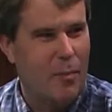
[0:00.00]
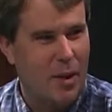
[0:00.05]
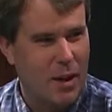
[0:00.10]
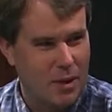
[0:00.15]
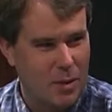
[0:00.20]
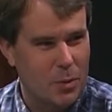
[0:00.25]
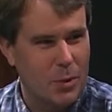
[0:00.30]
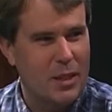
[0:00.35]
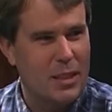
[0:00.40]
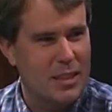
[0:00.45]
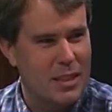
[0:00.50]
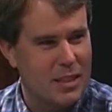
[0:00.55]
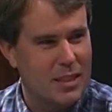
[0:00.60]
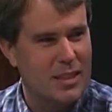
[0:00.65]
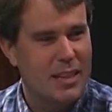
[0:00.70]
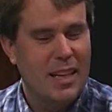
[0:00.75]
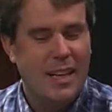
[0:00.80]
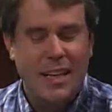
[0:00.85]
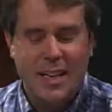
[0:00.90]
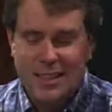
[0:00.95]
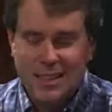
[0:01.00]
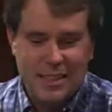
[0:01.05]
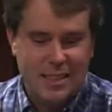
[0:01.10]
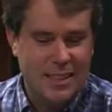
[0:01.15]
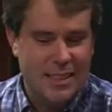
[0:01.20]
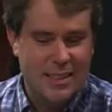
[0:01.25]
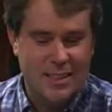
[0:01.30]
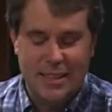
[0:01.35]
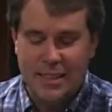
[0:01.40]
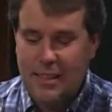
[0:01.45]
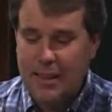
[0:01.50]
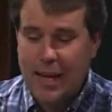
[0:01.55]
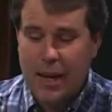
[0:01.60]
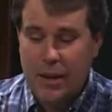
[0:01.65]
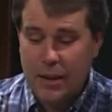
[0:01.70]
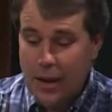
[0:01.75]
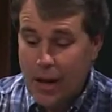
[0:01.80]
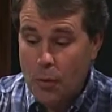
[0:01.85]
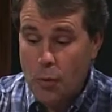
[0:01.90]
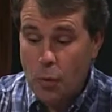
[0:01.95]
oh, on I Luigi's. Bet. I bet. Just because, you know,
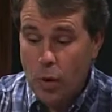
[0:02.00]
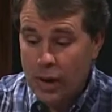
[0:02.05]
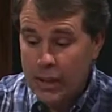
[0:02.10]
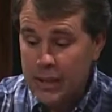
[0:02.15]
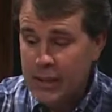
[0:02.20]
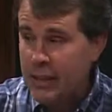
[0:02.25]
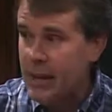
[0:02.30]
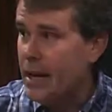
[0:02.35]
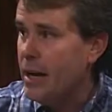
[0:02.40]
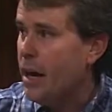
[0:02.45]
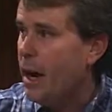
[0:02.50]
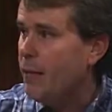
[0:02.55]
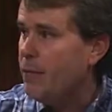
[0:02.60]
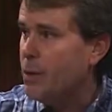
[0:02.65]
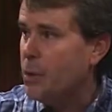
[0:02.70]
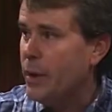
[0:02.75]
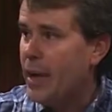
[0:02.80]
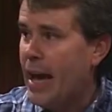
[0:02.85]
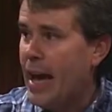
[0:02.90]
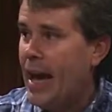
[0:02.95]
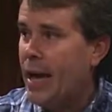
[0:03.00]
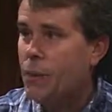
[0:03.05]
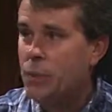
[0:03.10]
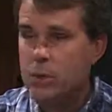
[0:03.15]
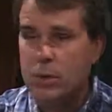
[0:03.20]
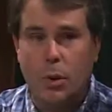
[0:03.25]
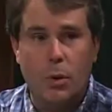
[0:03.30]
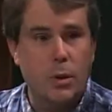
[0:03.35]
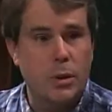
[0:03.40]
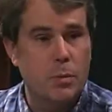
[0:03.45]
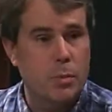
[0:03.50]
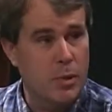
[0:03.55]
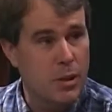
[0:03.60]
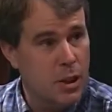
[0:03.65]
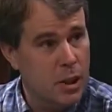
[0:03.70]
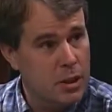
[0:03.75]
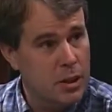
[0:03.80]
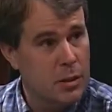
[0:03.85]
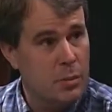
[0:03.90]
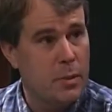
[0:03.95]
that, that one day off that we had was always
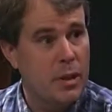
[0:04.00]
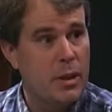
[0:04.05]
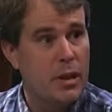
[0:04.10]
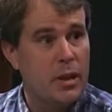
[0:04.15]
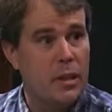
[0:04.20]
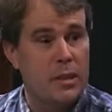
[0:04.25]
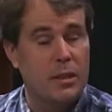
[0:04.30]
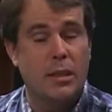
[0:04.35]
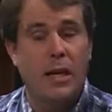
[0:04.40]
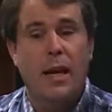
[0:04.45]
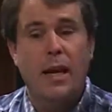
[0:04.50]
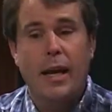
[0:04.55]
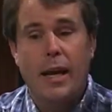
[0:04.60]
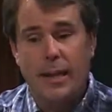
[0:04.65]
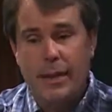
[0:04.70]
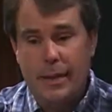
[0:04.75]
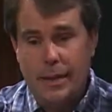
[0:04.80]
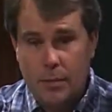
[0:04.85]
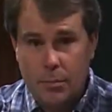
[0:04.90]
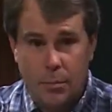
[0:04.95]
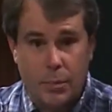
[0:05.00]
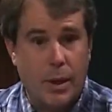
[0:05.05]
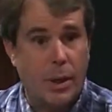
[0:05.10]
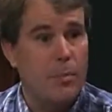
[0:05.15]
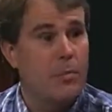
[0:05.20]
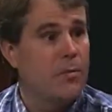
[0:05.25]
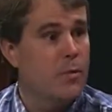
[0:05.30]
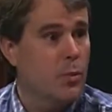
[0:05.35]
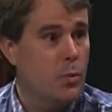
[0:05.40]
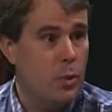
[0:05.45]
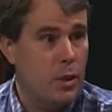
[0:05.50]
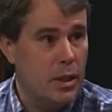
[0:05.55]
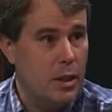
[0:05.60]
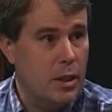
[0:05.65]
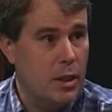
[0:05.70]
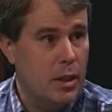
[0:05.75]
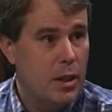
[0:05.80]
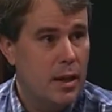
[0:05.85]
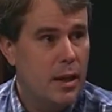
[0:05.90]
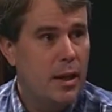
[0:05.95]
production meetings and getting prepped for the
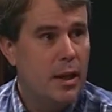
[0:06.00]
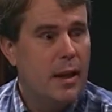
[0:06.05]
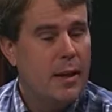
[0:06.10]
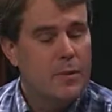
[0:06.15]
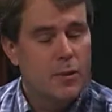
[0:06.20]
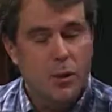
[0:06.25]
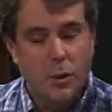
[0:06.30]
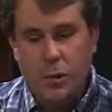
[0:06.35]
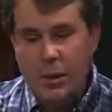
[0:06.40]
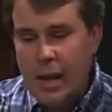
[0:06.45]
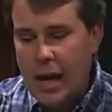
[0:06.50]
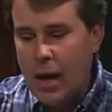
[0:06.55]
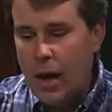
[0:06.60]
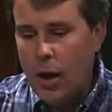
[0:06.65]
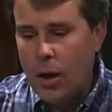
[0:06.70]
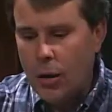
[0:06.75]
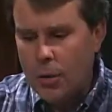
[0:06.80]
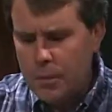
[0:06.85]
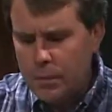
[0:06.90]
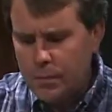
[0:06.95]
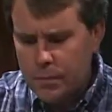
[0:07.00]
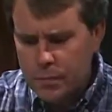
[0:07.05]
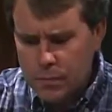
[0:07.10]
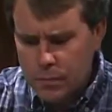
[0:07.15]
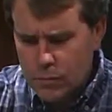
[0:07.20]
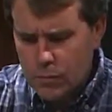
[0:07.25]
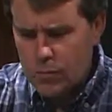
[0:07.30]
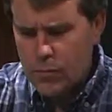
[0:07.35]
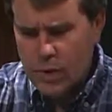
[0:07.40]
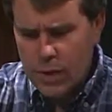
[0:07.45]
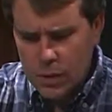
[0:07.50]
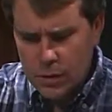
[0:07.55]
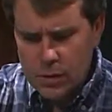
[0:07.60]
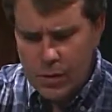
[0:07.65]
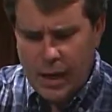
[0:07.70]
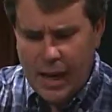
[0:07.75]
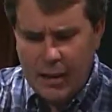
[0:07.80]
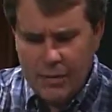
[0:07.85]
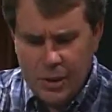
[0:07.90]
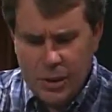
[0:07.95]
week. And so now you
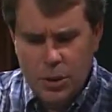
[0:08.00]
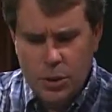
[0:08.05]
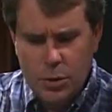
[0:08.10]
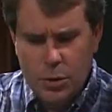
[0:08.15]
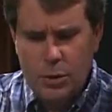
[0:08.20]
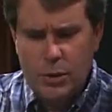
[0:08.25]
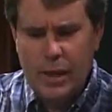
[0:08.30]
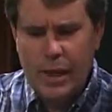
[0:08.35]
know, having two